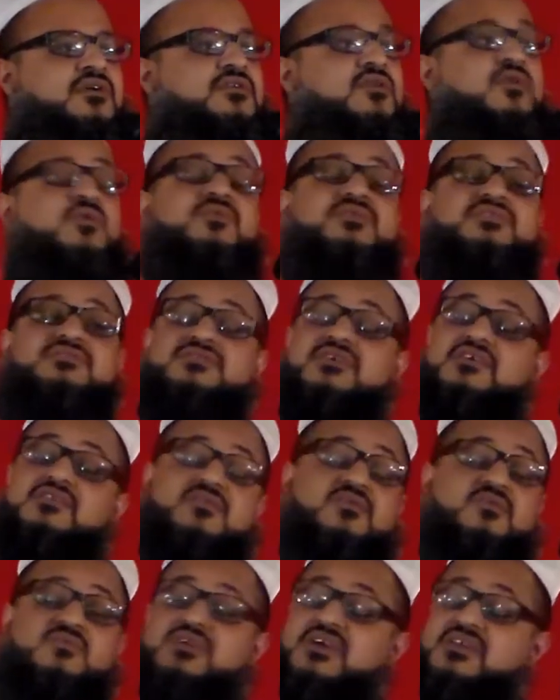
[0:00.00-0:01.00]
No, he
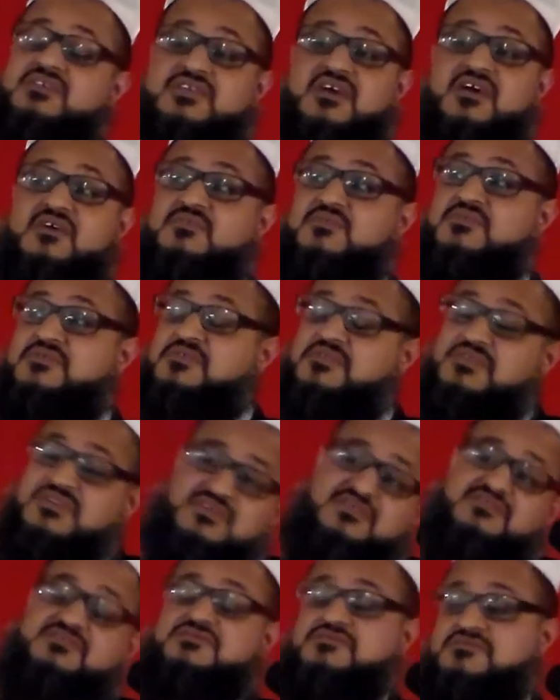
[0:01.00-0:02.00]
said, no, get down on your
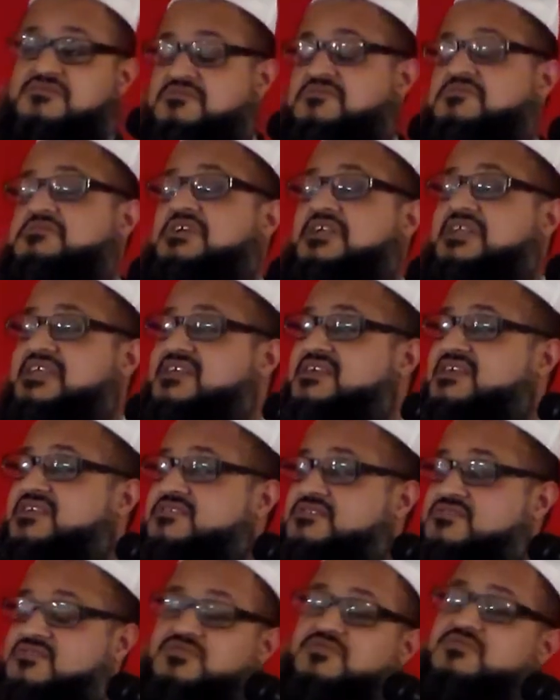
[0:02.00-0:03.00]
knees. Clean
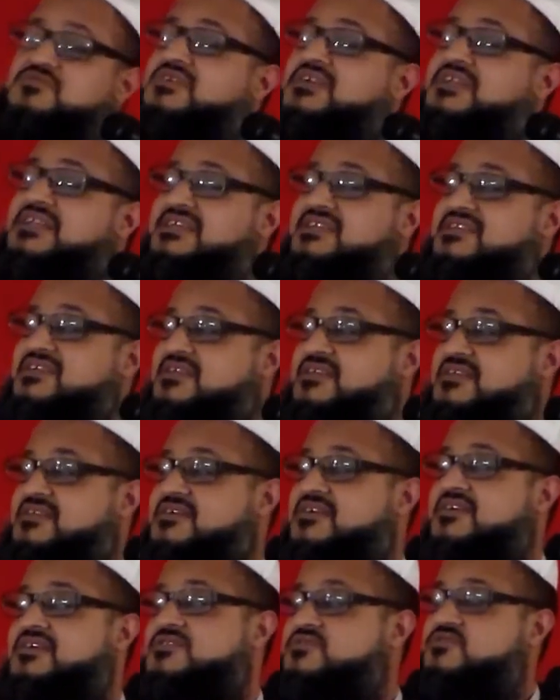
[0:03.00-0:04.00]
it. Do the
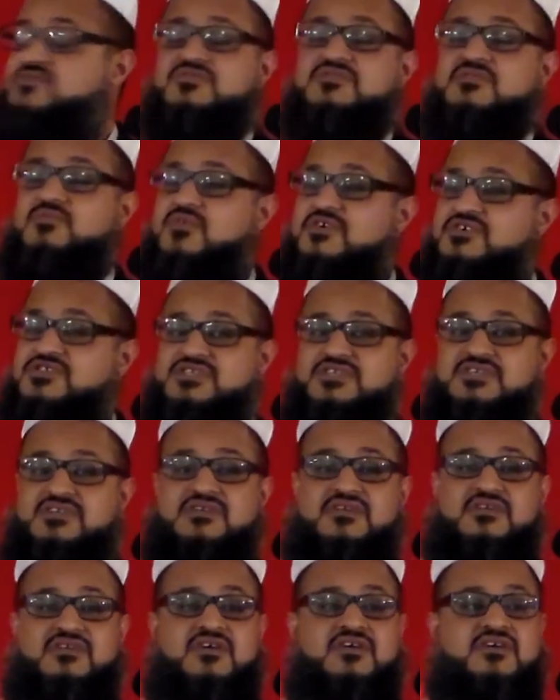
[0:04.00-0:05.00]
cleaning. Do the
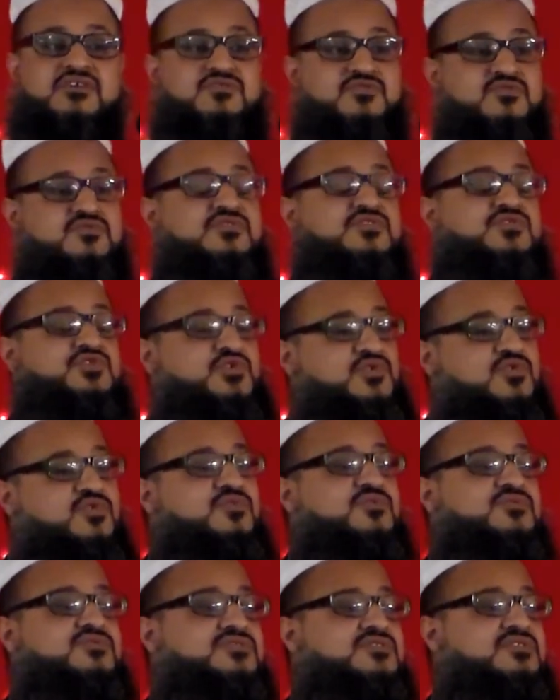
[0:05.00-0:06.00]
washing. Do the
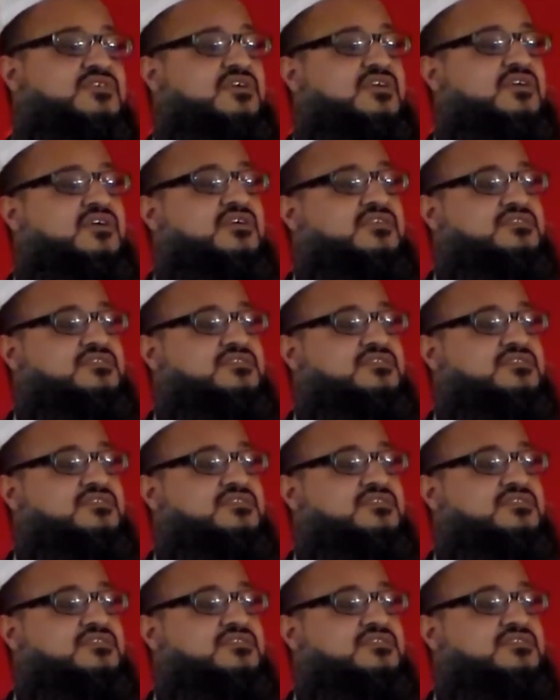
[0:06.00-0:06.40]
chores